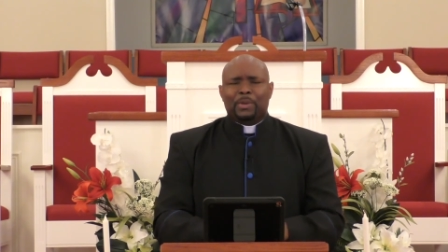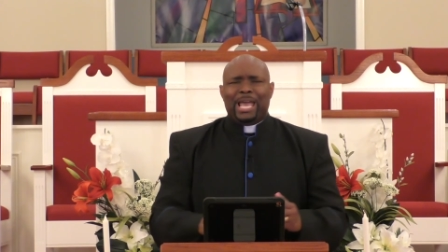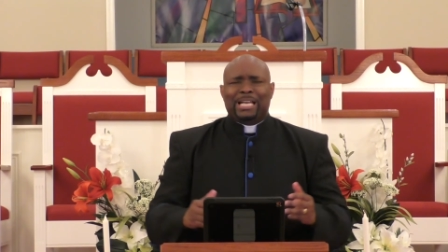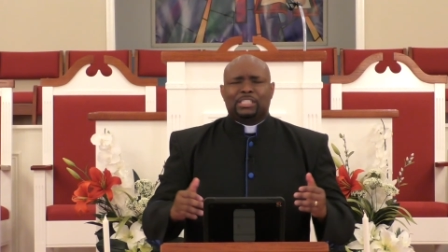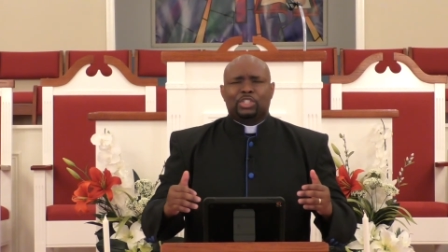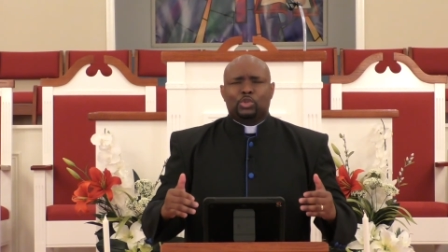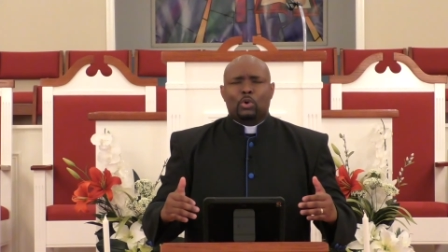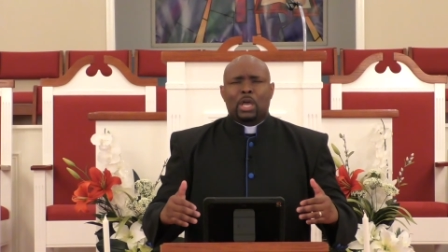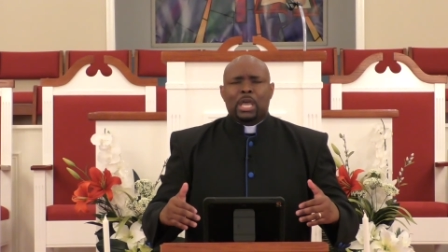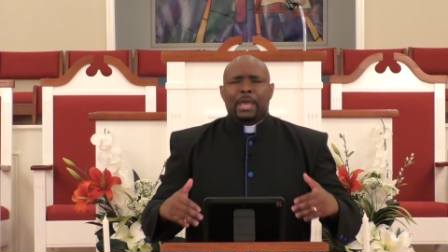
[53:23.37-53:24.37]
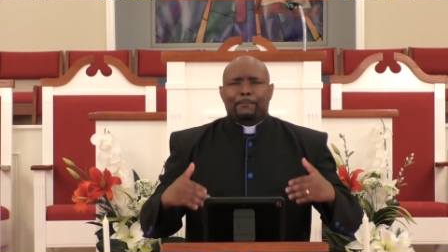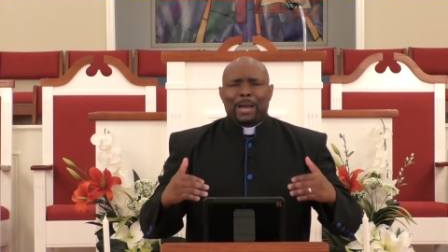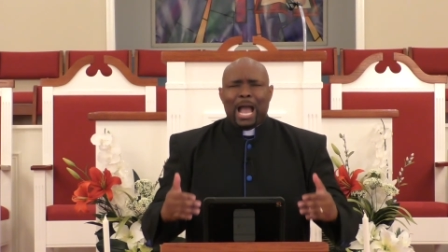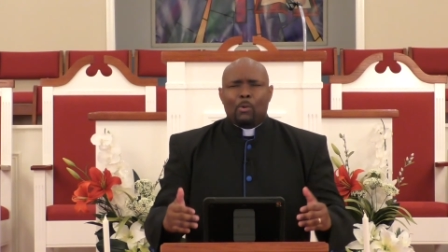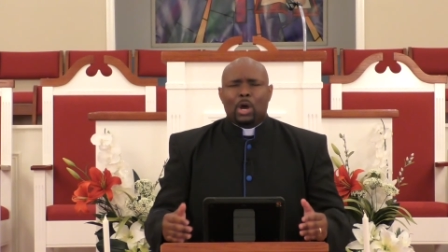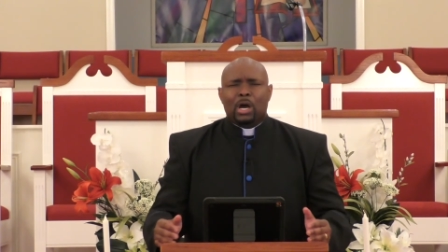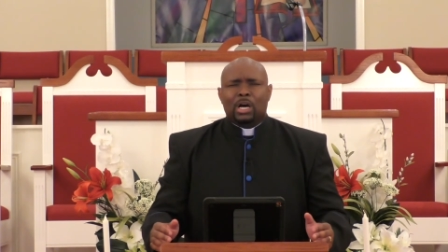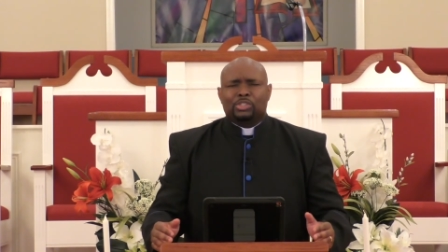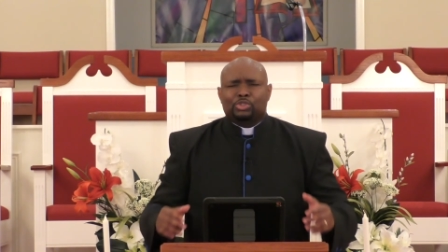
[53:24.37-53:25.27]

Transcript: we ask that you will empower us